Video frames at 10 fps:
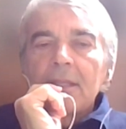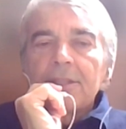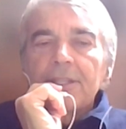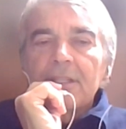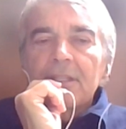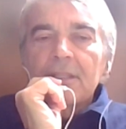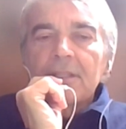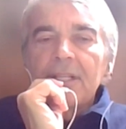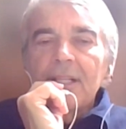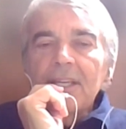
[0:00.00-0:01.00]
The
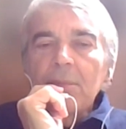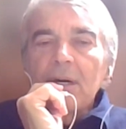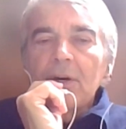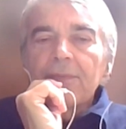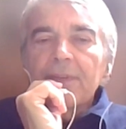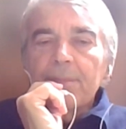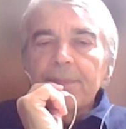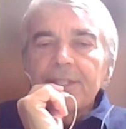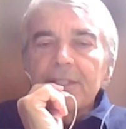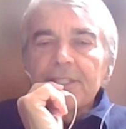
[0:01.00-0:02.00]
dilemma of
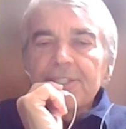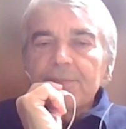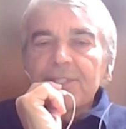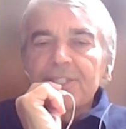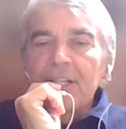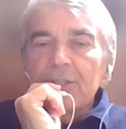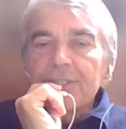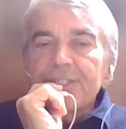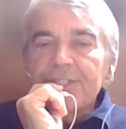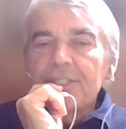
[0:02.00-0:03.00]
capitalism
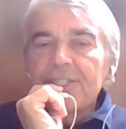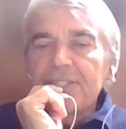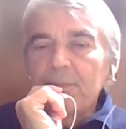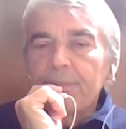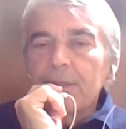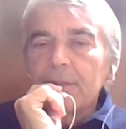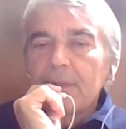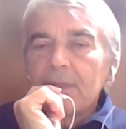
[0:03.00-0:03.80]
zealots is simple: